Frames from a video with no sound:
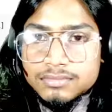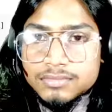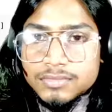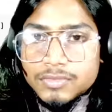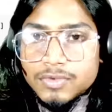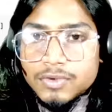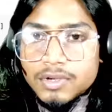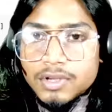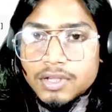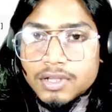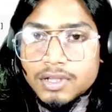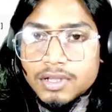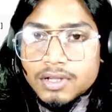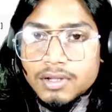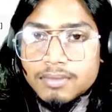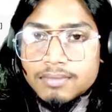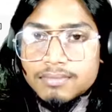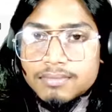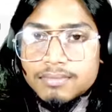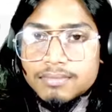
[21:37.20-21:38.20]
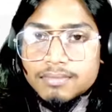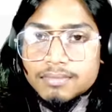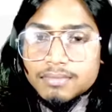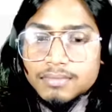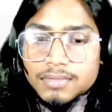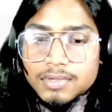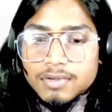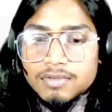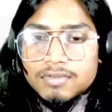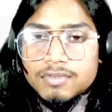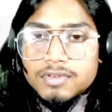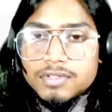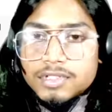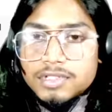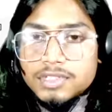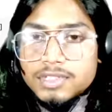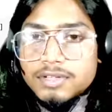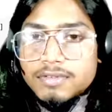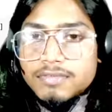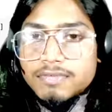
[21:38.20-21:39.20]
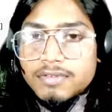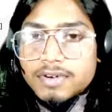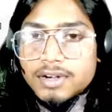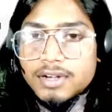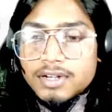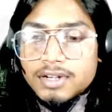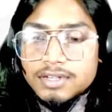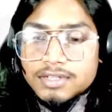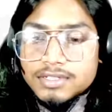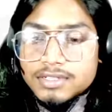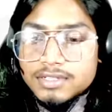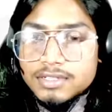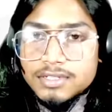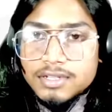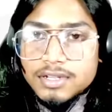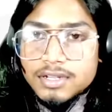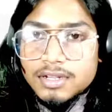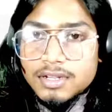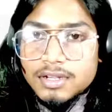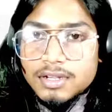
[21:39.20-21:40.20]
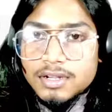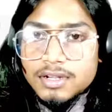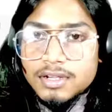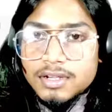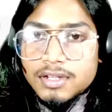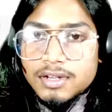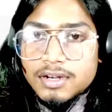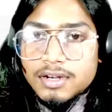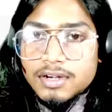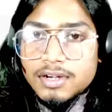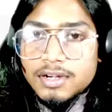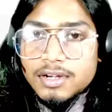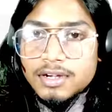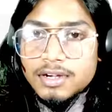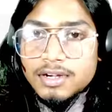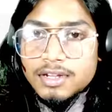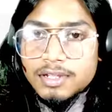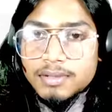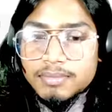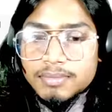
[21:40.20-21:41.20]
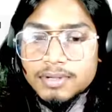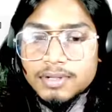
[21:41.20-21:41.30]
Okay, to just define its data type.